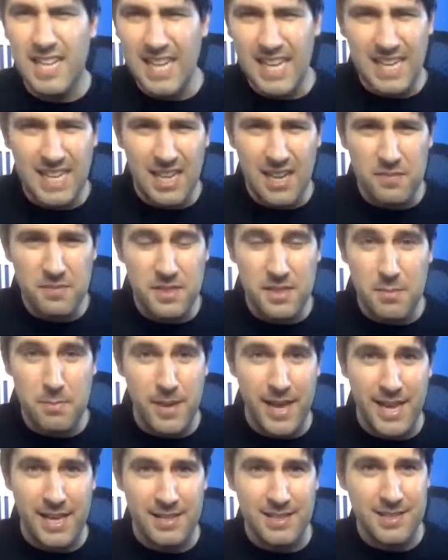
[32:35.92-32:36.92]
Lillian loves
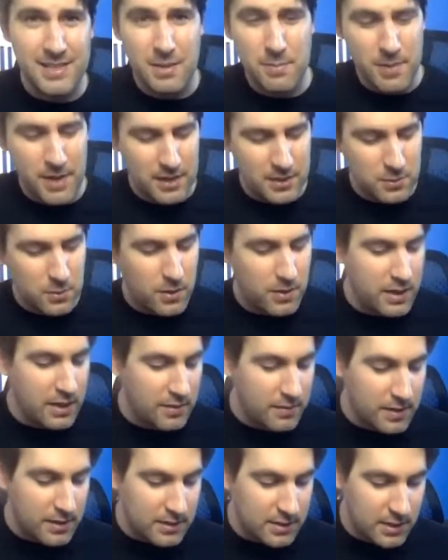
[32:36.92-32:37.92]
the bends. I might as well
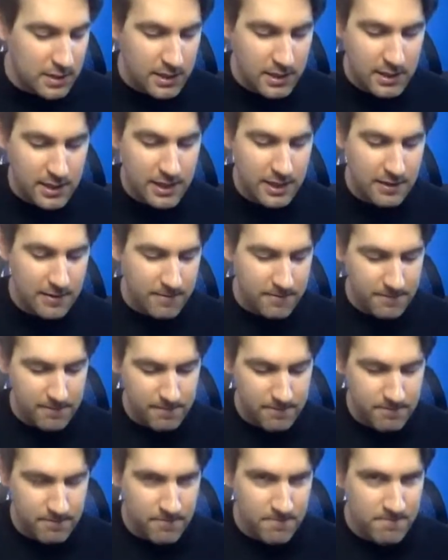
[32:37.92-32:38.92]
give it to Lillian.